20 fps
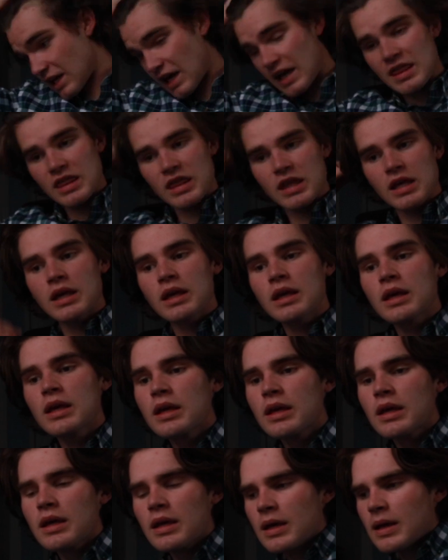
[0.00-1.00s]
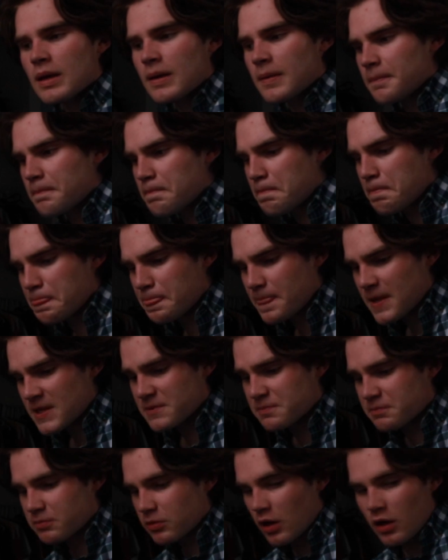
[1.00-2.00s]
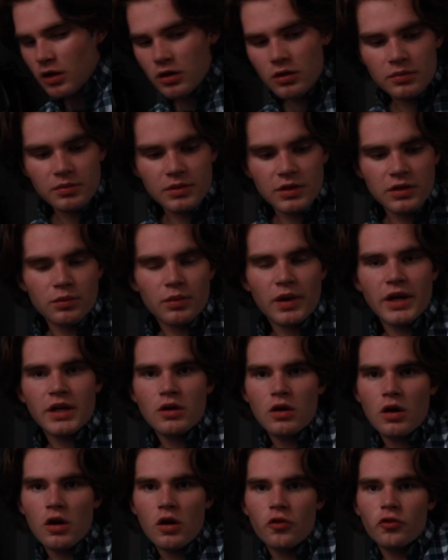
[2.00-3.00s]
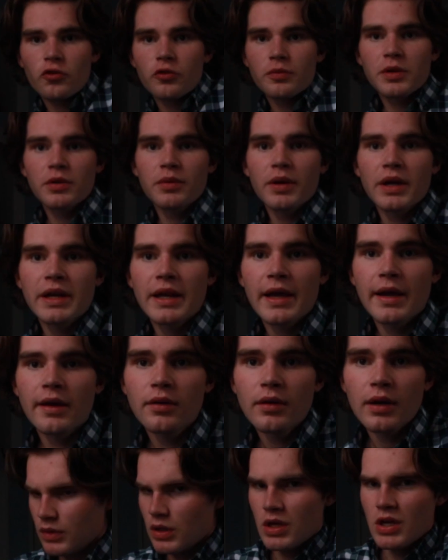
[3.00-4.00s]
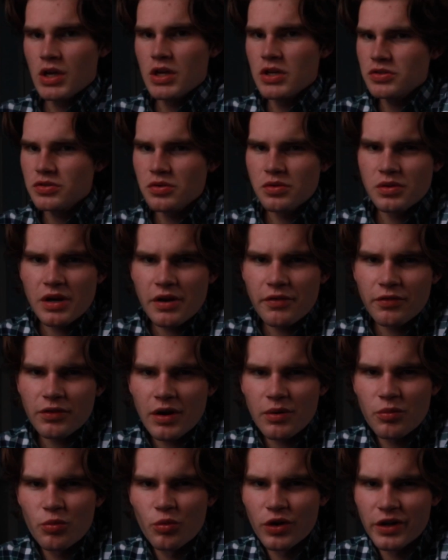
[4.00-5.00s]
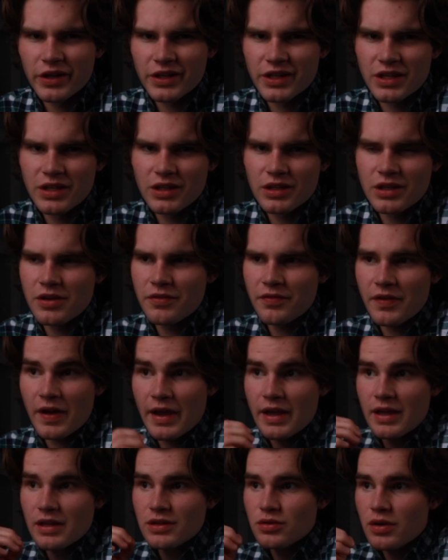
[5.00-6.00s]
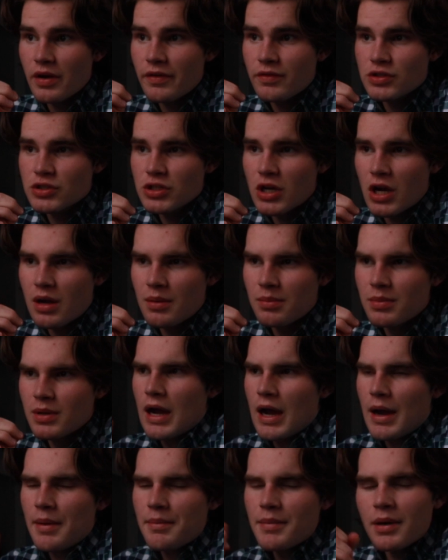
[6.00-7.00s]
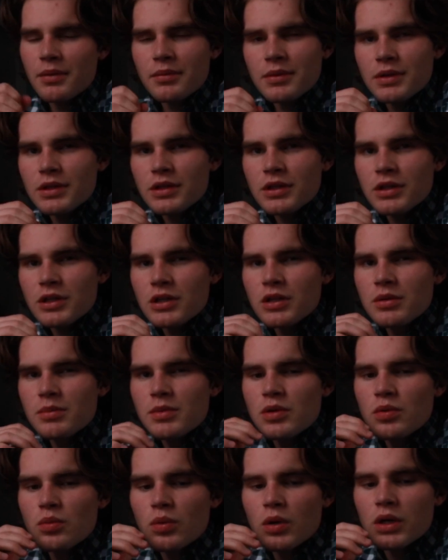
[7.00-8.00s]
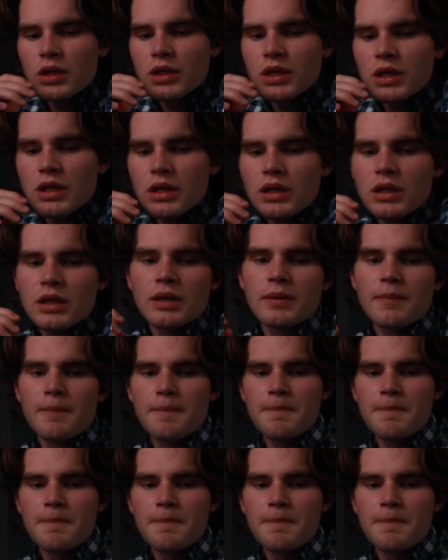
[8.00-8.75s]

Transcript: I think that's probably the right call for me right now. So whenever I'm working, if I do have a job, I'm not really gonna be working